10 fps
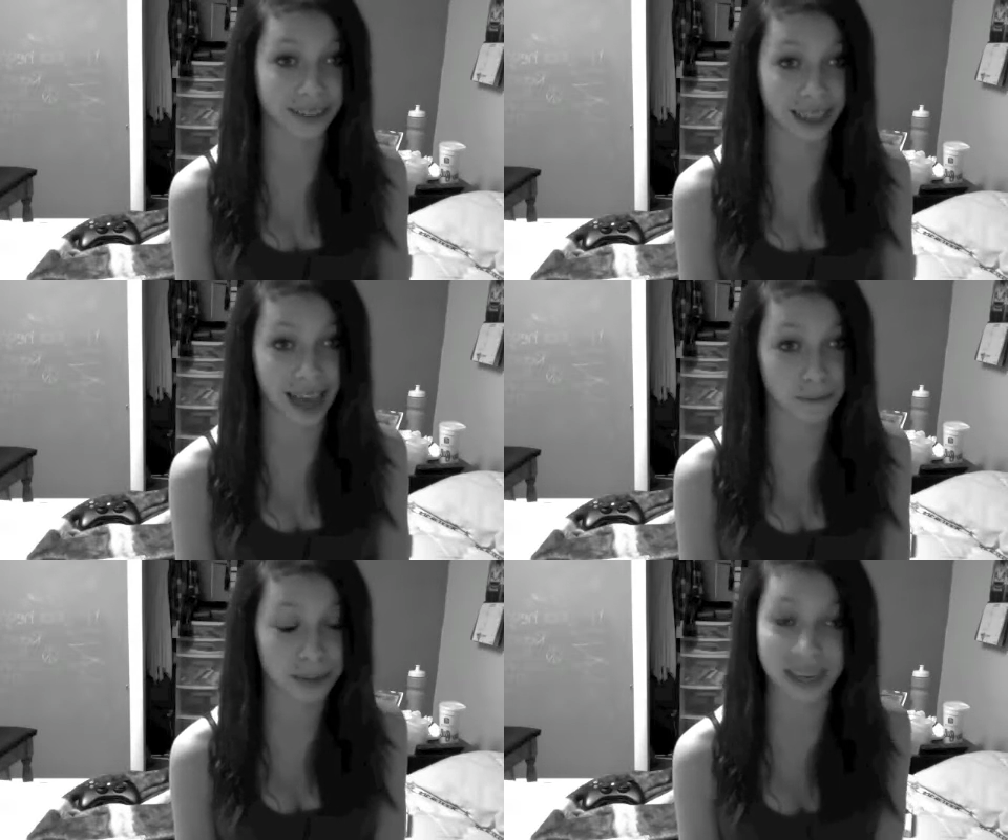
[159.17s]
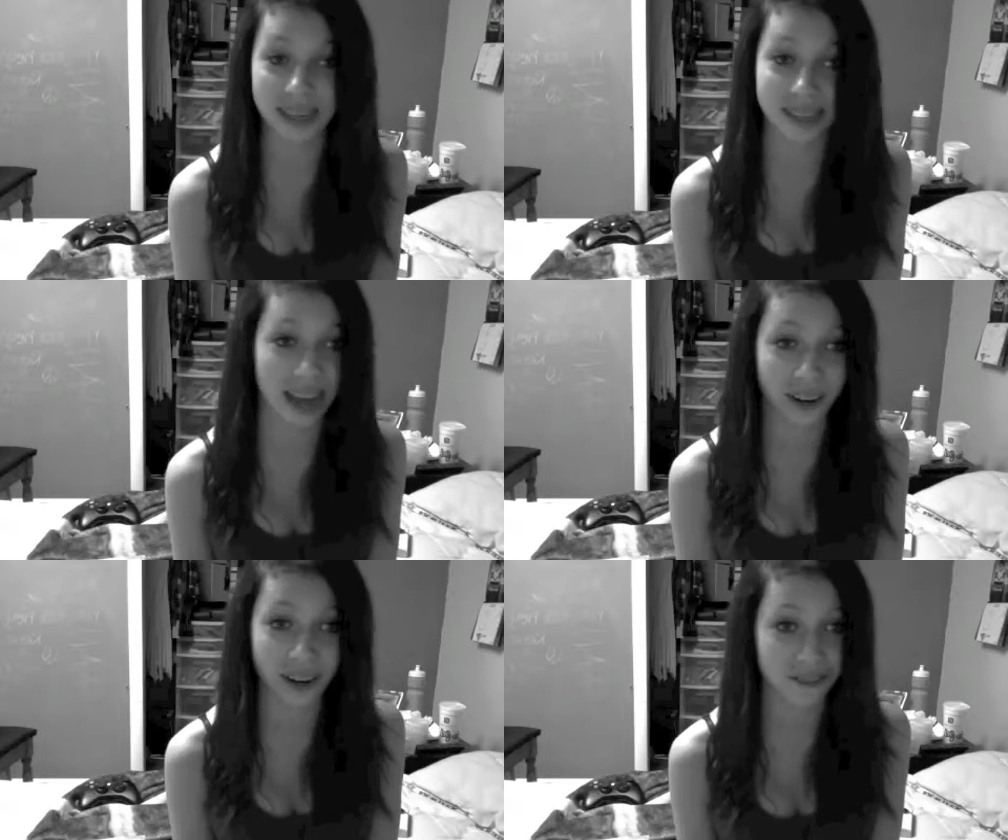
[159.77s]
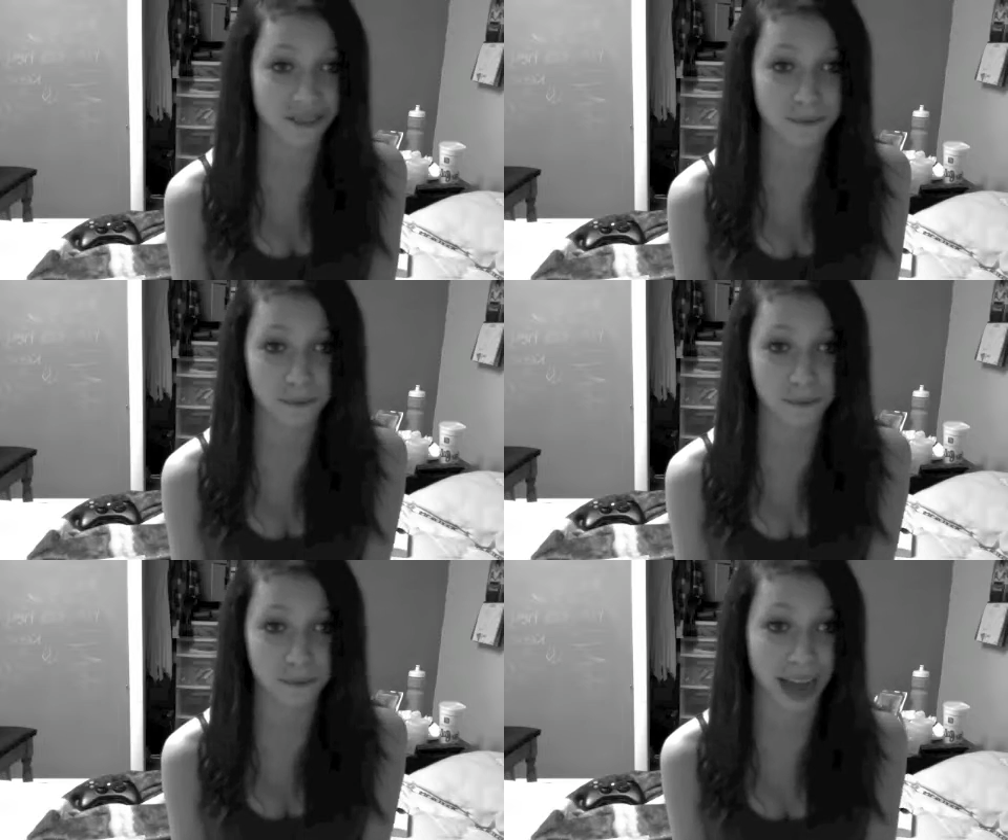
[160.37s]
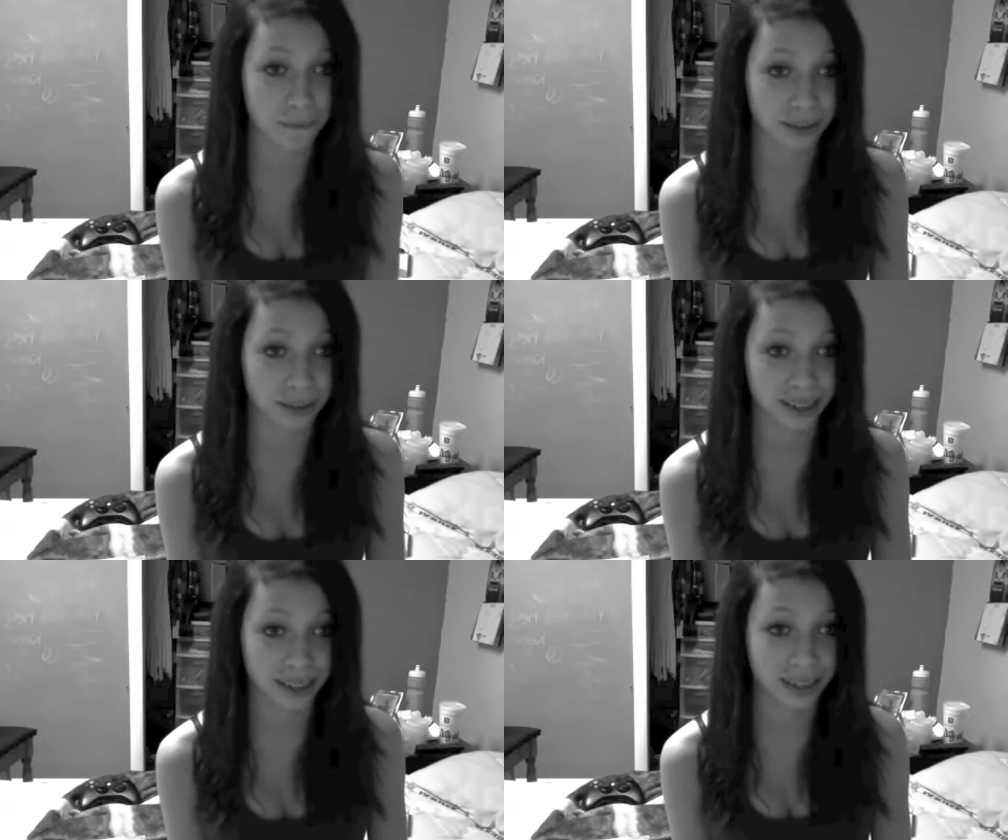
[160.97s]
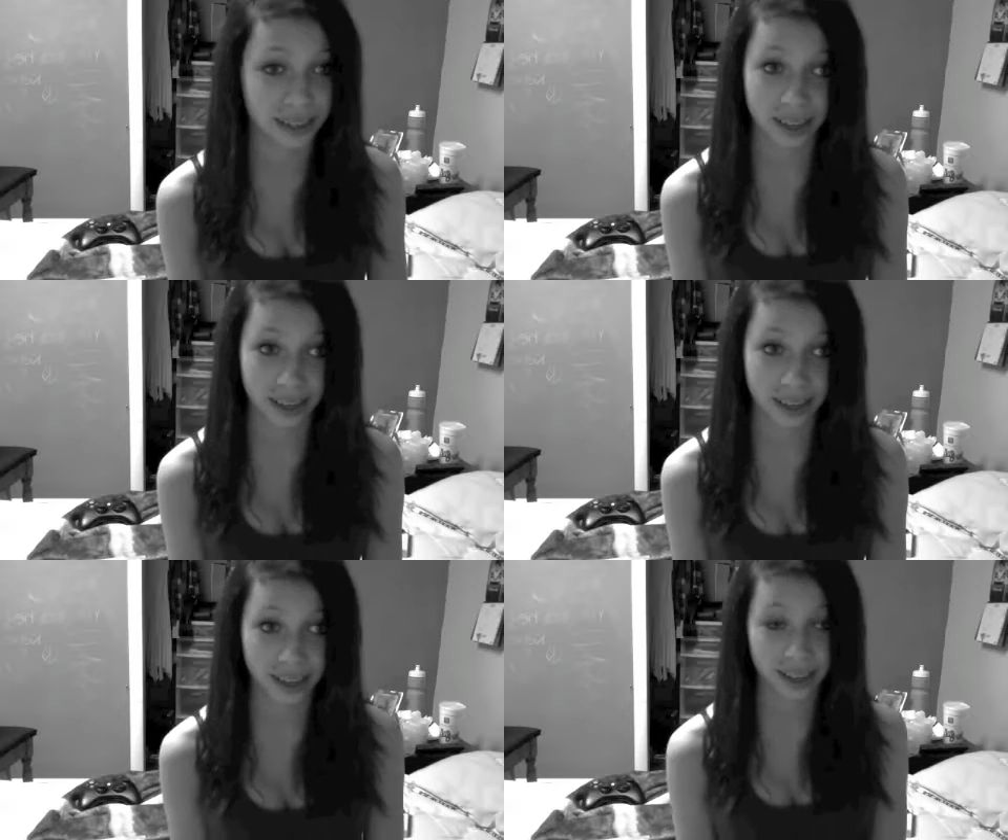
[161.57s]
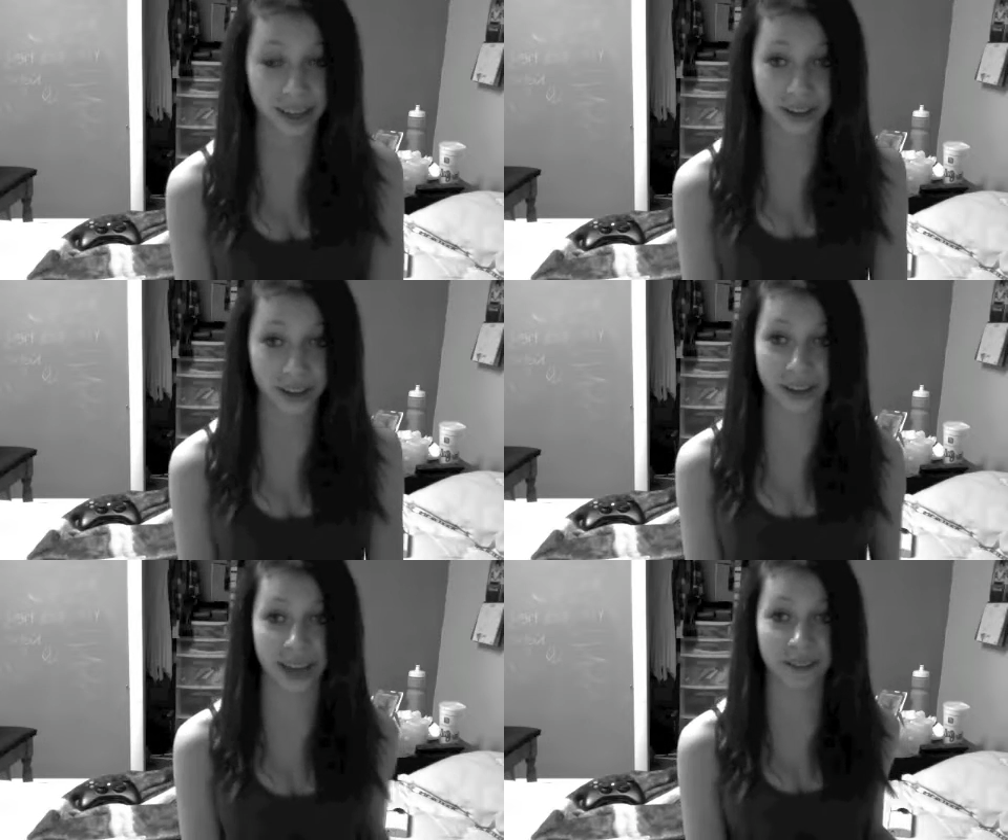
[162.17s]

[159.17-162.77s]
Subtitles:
that because I don't even remember what happened. Okay.